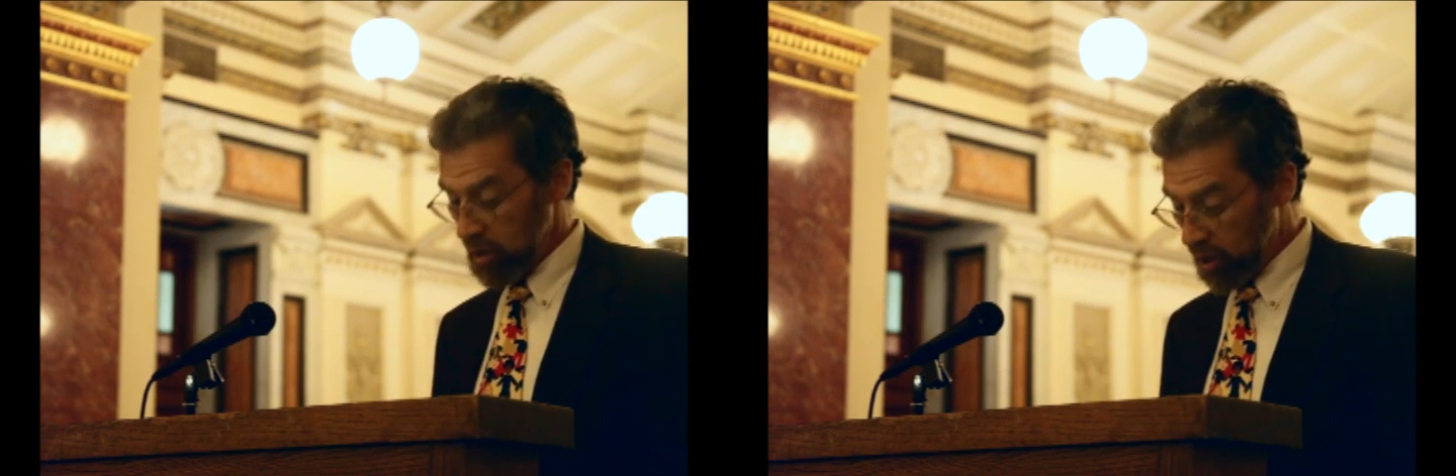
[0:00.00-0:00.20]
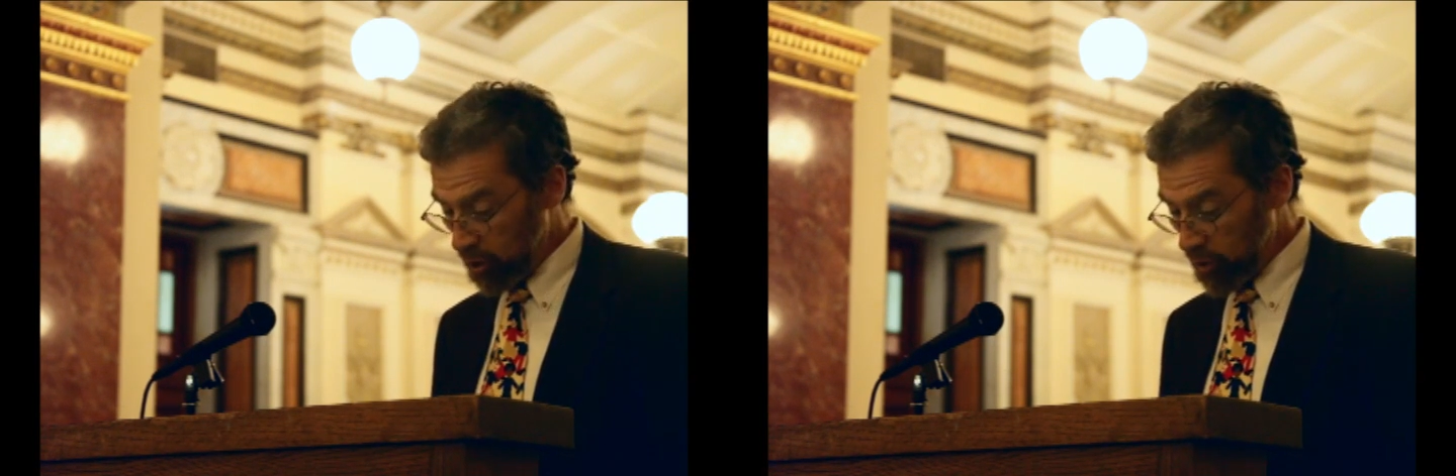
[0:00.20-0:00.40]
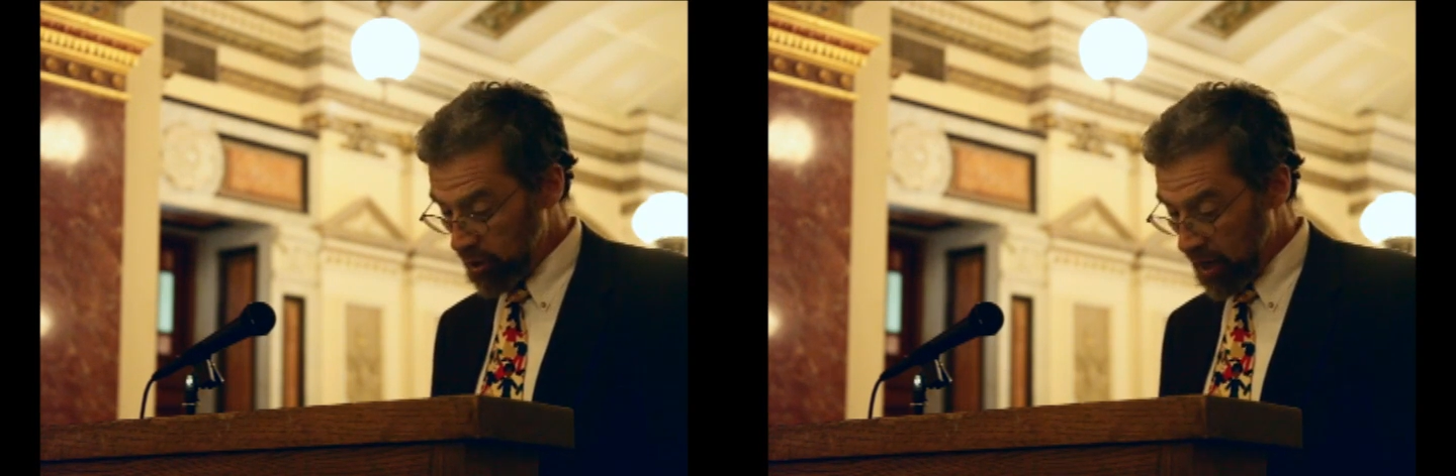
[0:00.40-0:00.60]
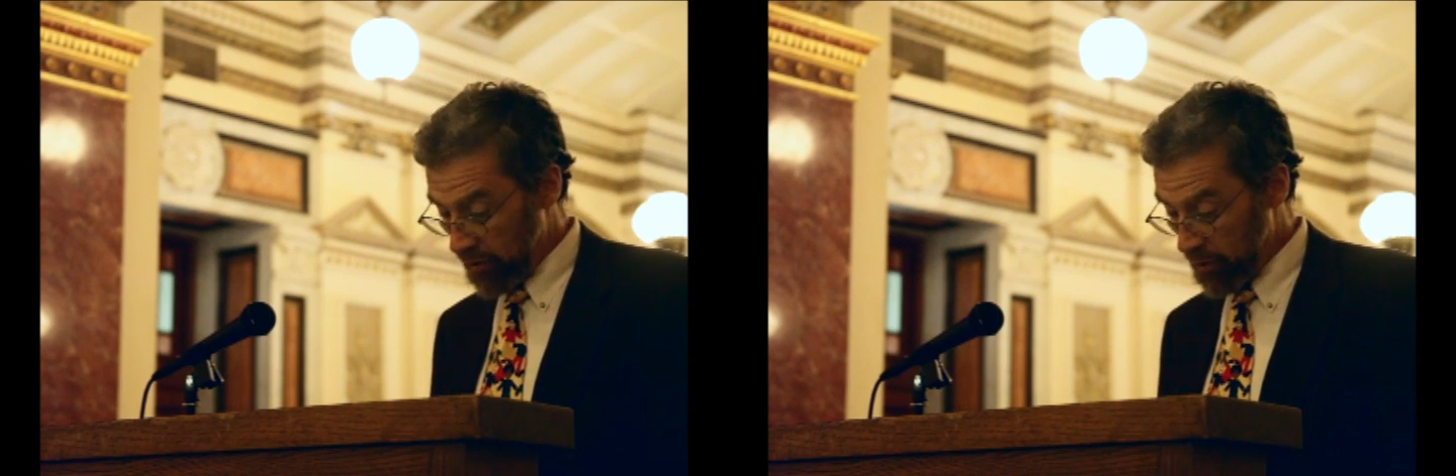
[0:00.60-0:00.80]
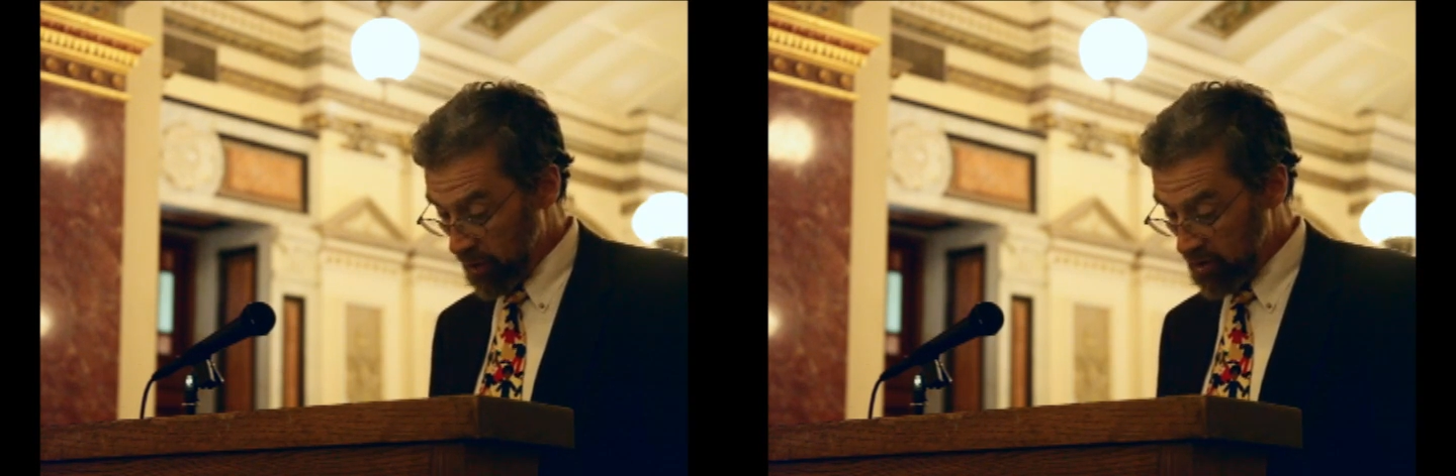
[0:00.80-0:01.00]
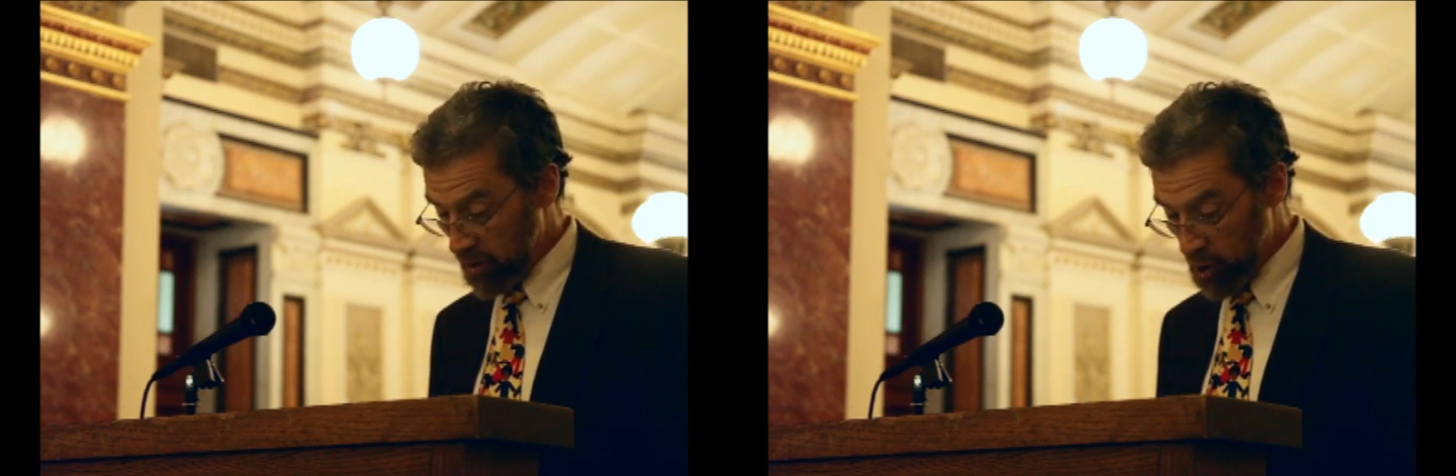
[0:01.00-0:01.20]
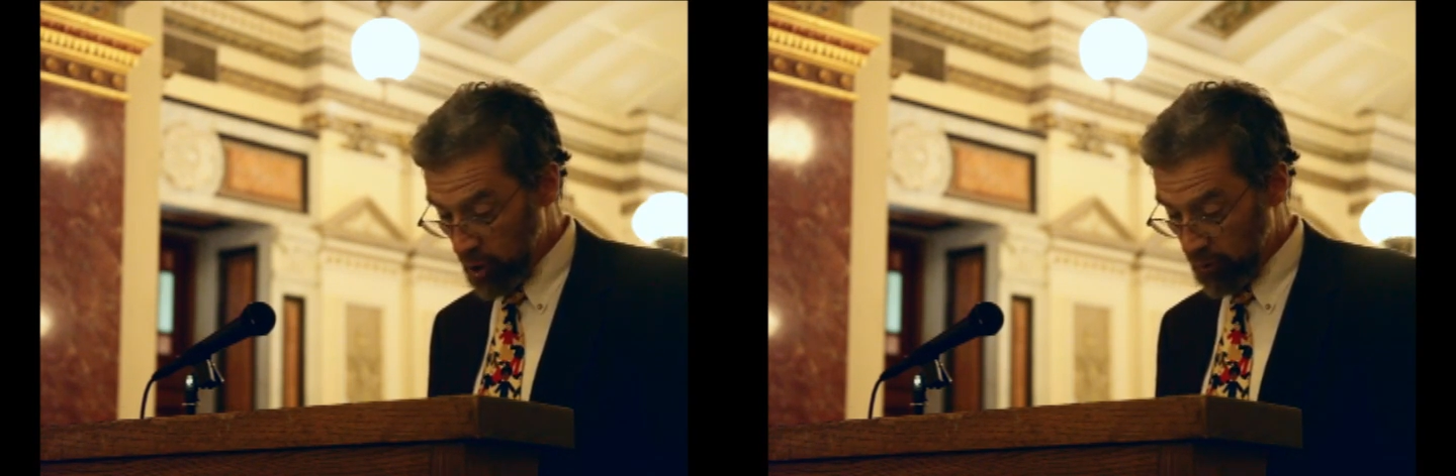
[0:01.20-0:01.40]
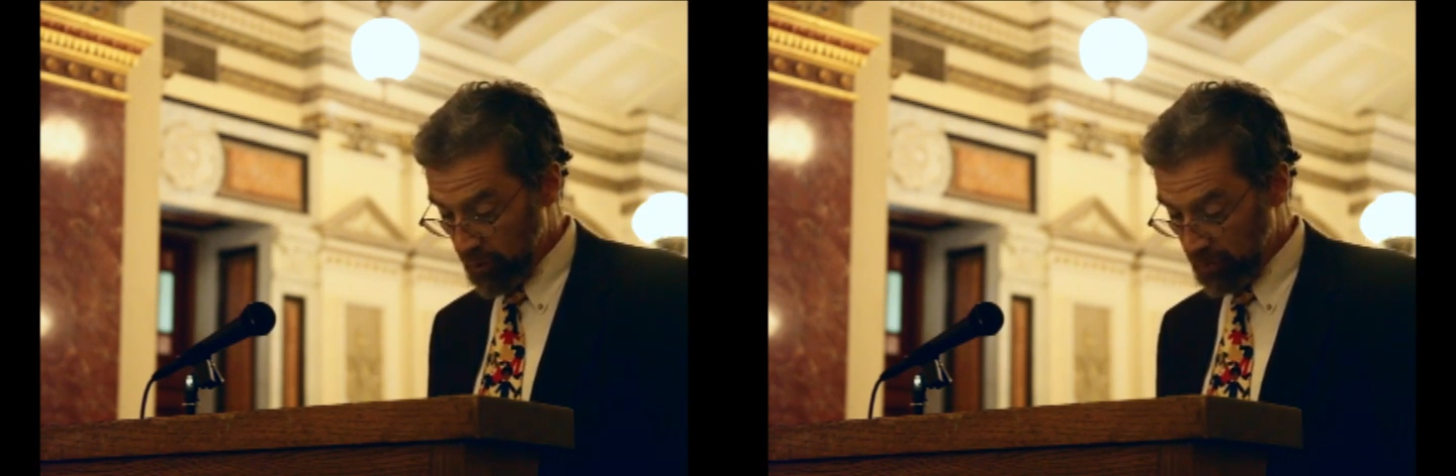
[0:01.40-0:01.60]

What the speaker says: including how they raise their children.